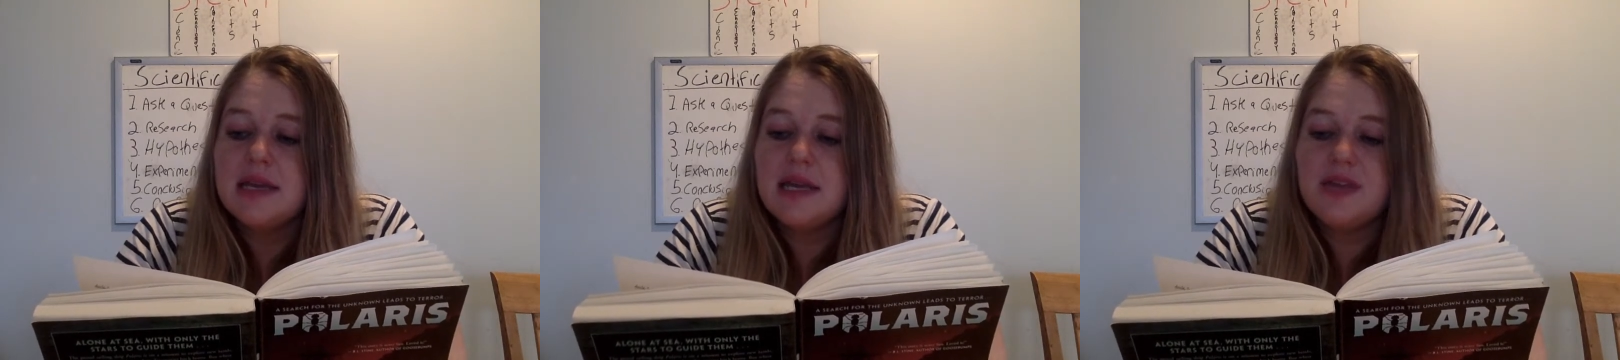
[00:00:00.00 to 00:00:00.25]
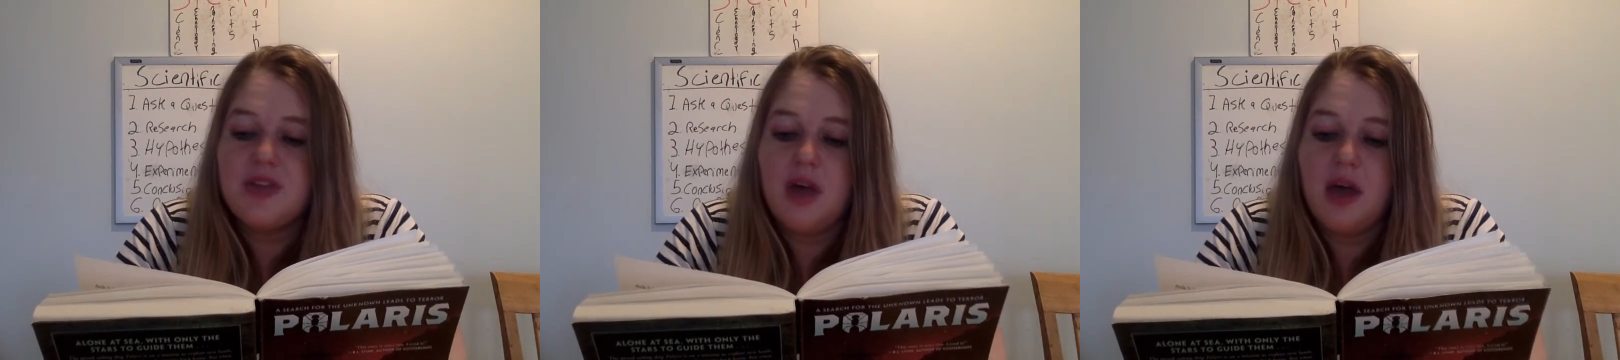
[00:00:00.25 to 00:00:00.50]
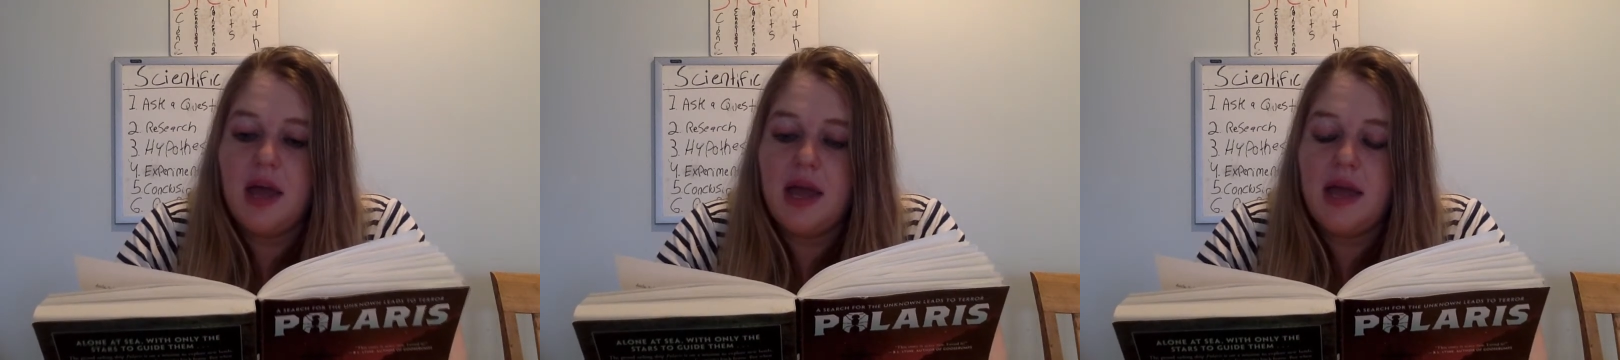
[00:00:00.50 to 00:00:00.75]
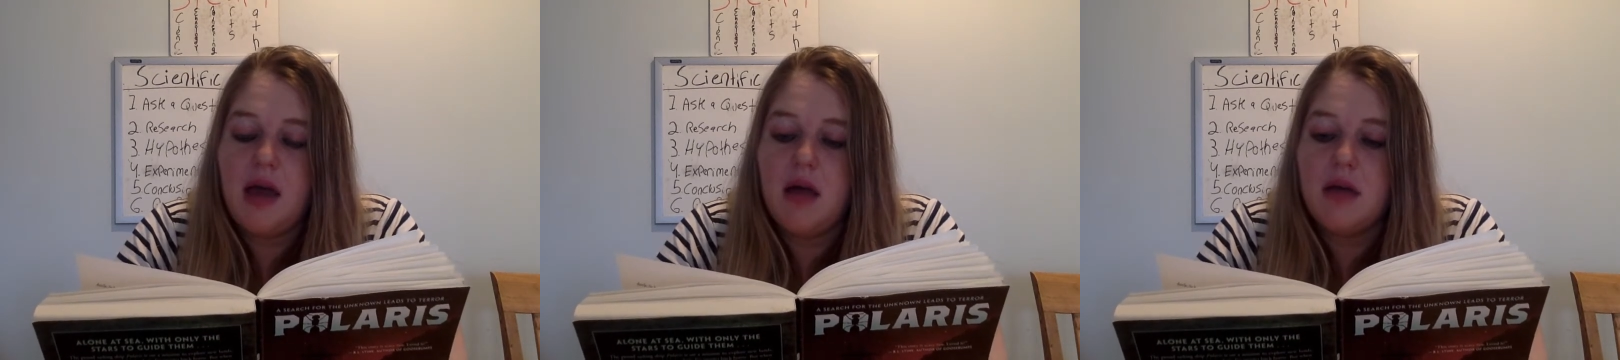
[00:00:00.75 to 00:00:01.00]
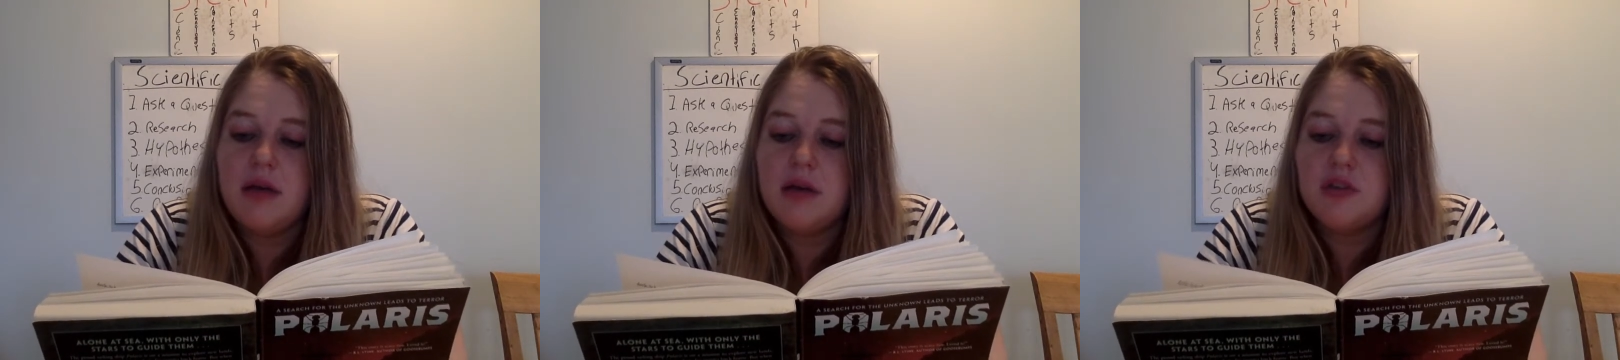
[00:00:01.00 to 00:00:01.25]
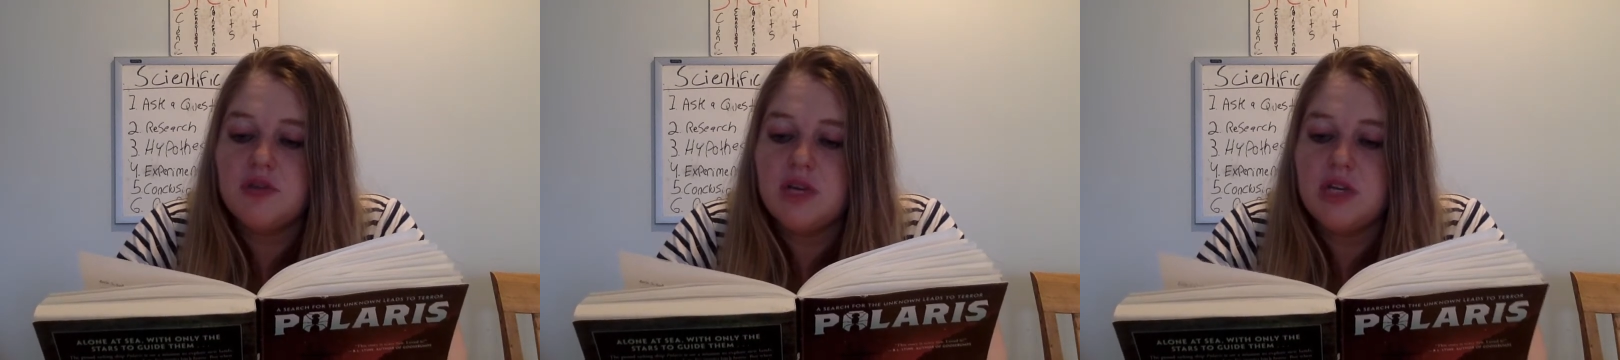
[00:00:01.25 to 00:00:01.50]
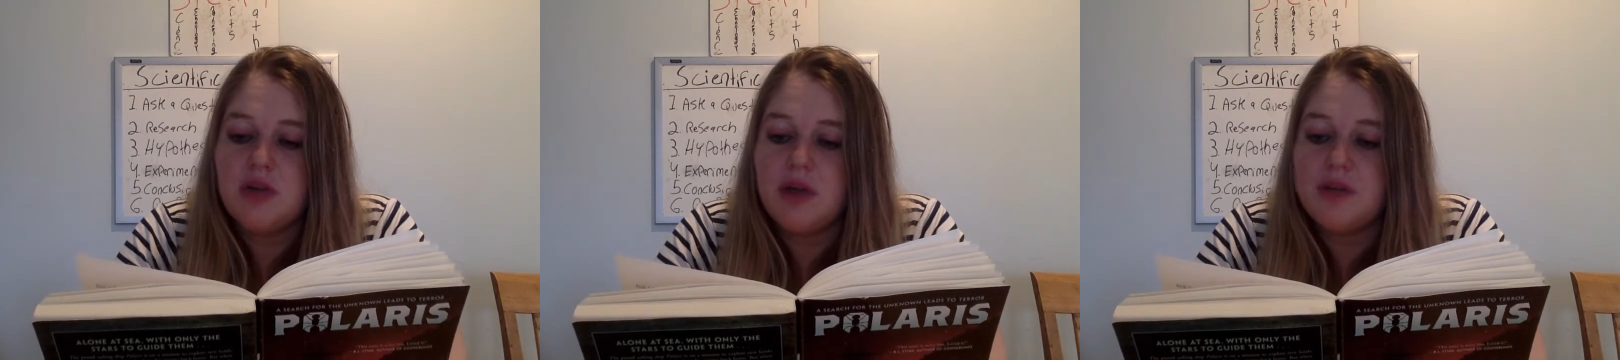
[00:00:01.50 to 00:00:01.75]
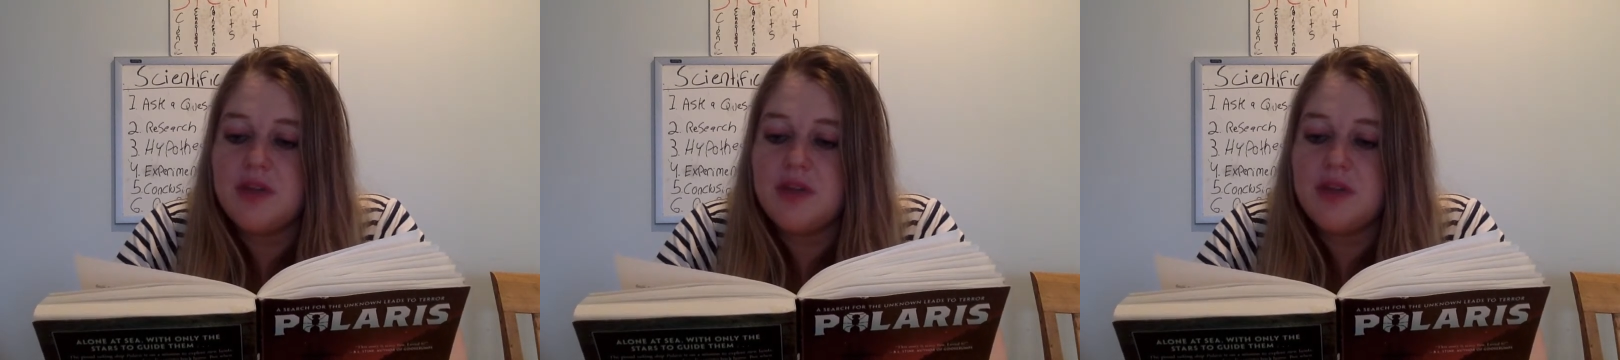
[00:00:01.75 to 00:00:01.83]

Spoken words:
he thought, a hollowed-out tree trunk